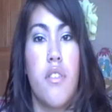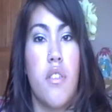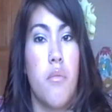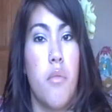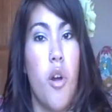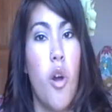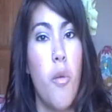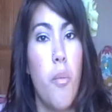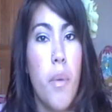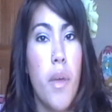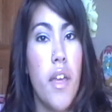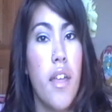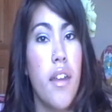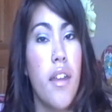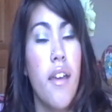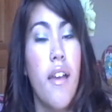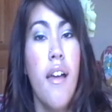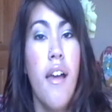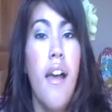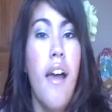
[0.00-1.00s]
some
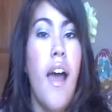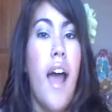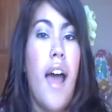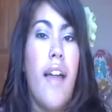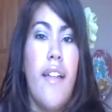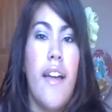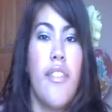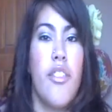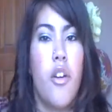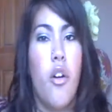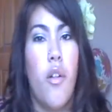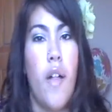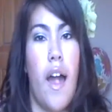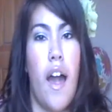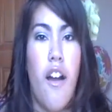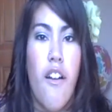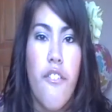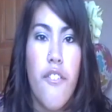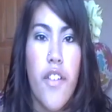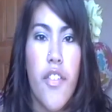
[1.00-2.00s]
open. I like the whole
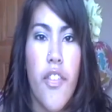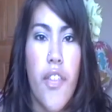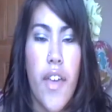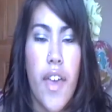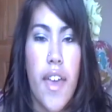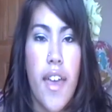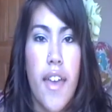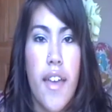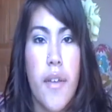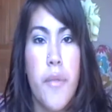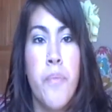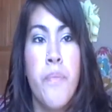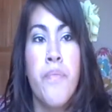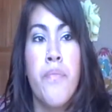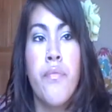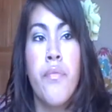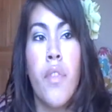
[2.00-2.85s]
Alpha thing.